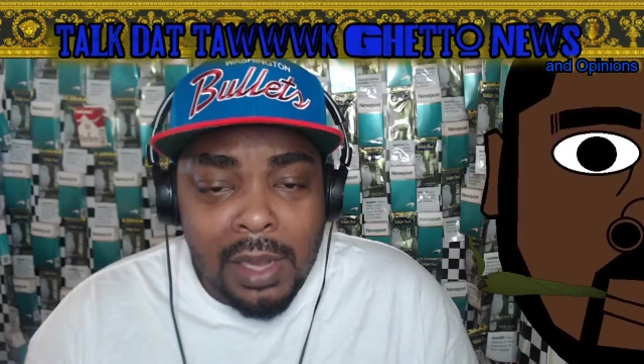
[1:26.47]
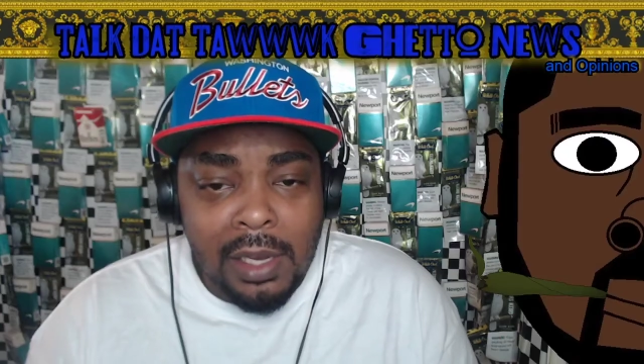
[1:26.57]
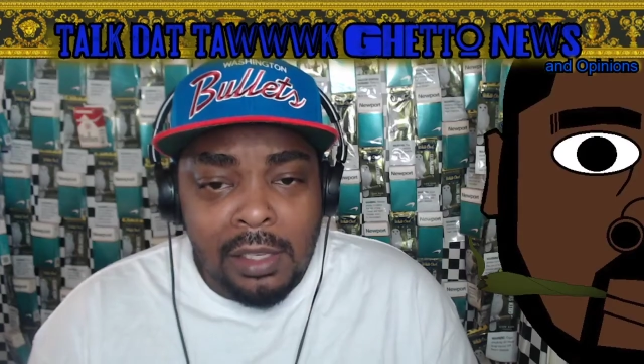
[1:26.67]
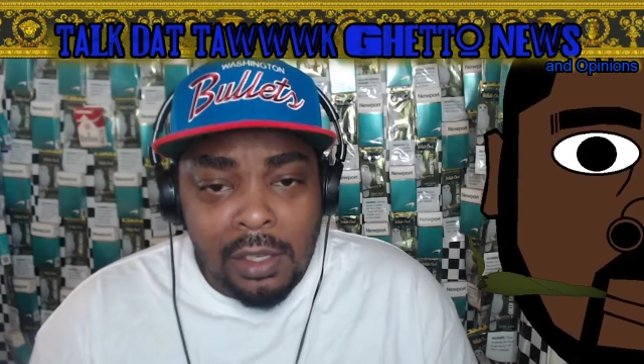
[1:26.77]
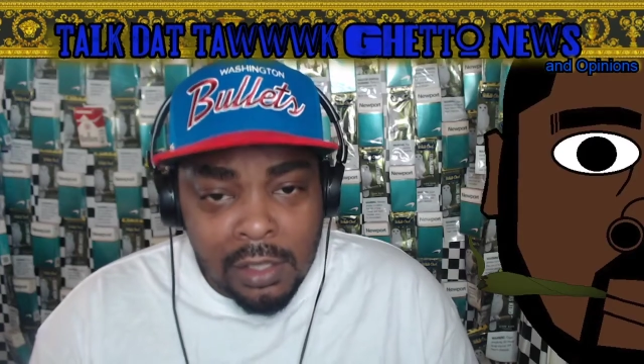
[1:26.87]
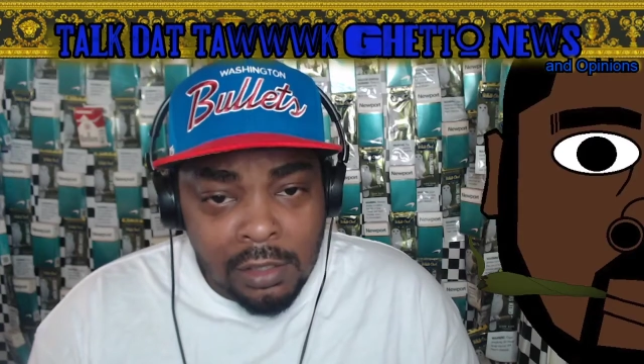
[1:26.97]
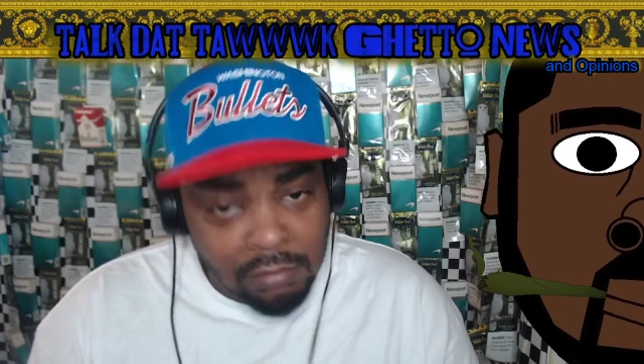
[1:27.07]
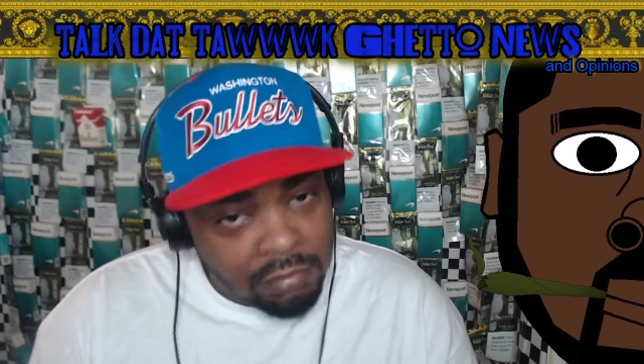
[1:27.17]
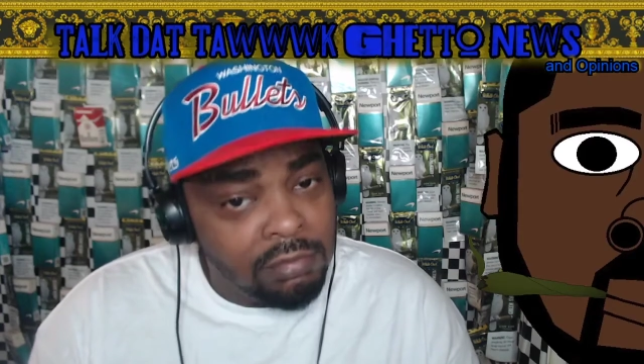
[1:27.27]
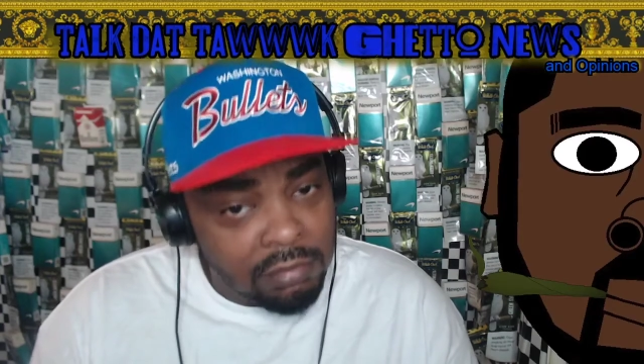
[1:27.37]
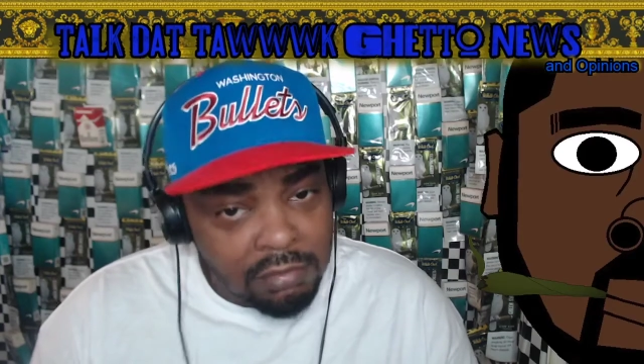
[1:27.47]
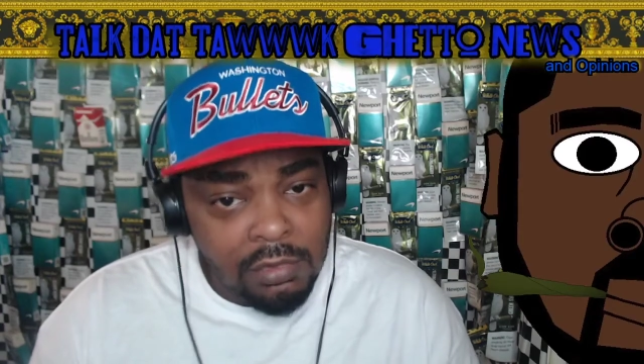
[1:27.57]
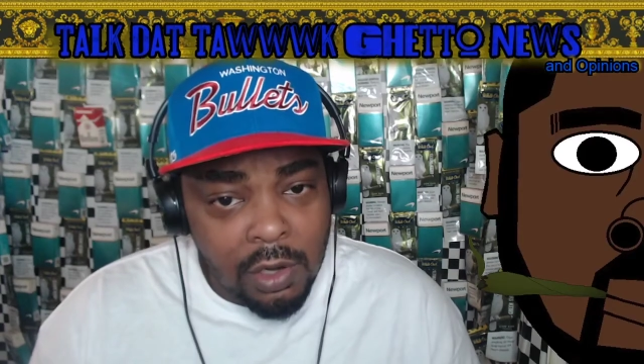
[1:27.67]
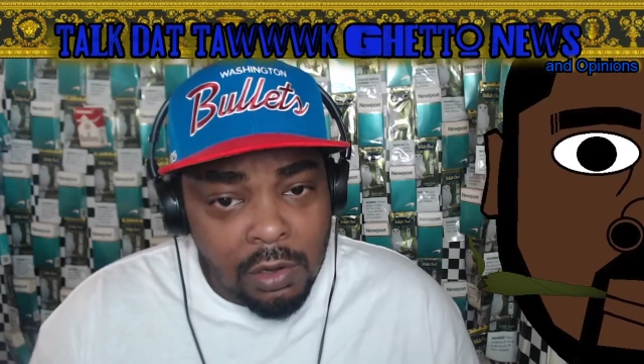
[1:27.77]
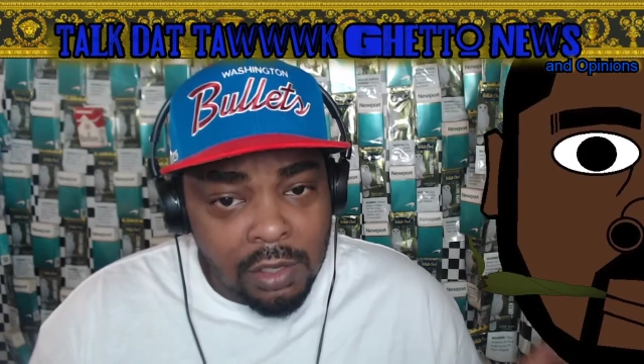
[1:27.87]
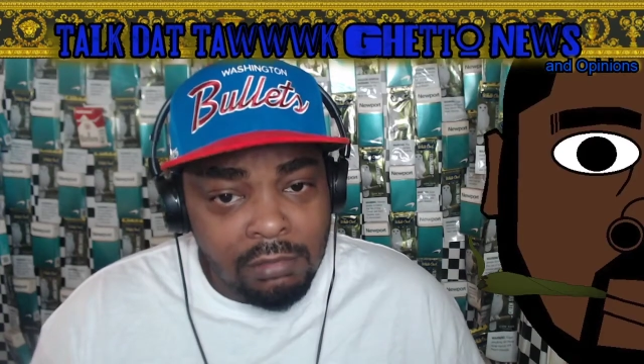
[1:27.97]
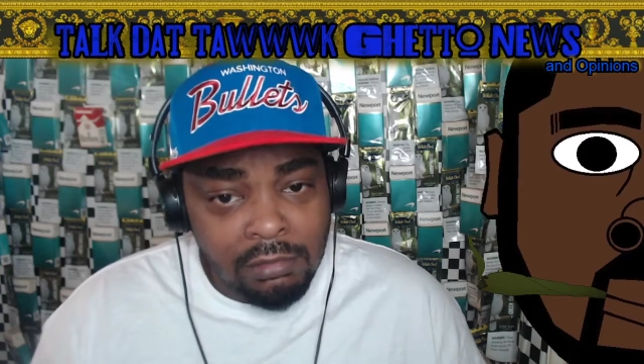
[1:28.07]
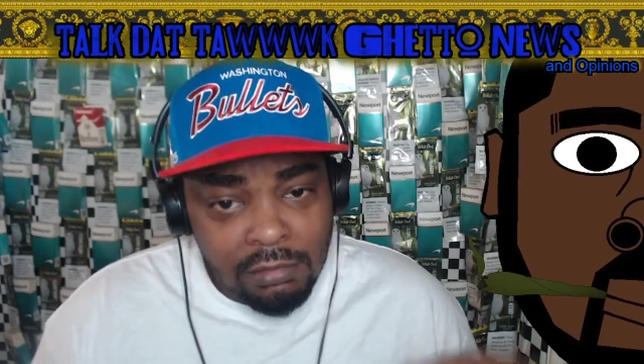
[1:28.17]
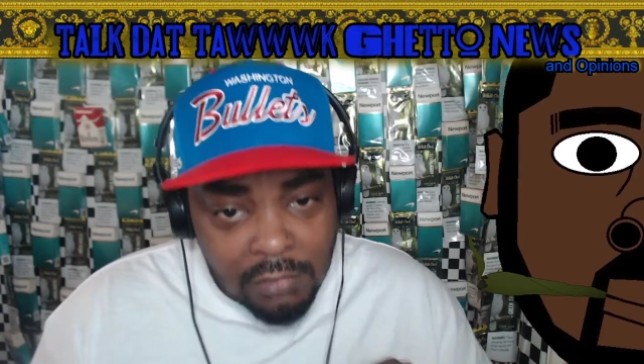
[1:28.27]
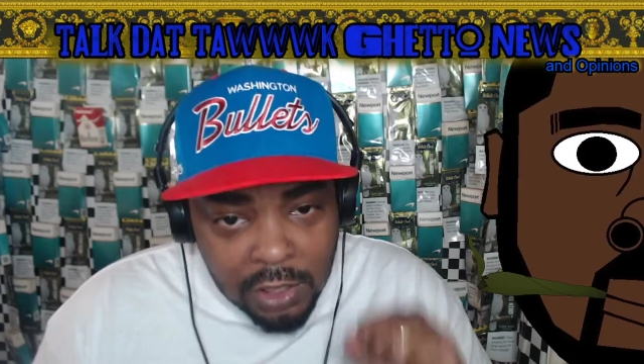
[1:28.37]
need a little, you know, a little,
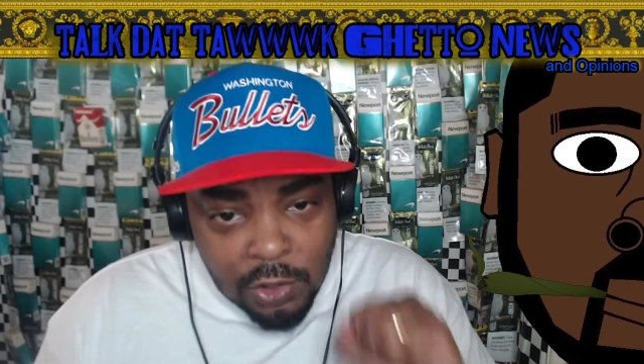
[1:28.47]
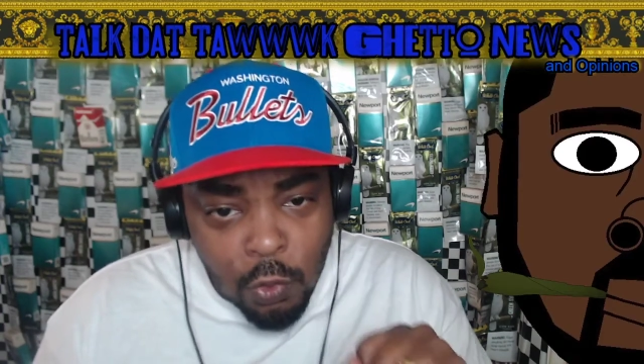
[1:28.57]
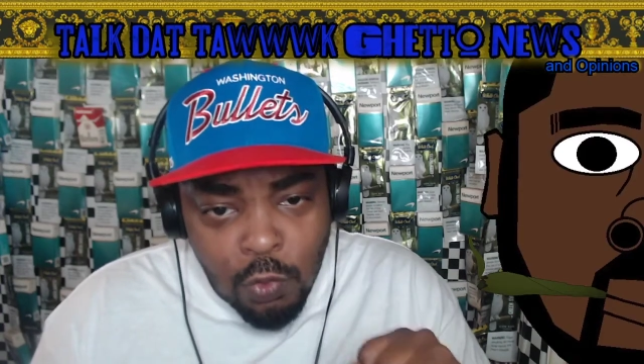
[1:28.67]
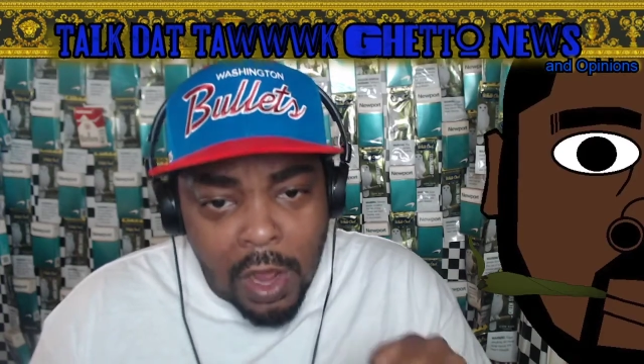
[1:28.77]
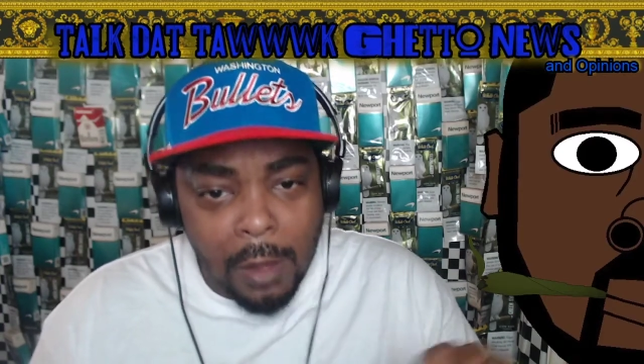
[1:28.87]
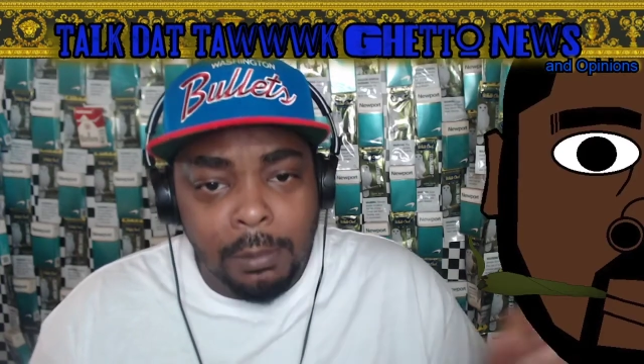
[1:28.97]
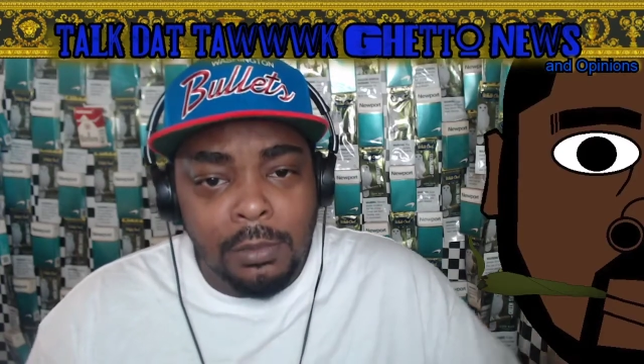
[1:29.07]
a little tune up.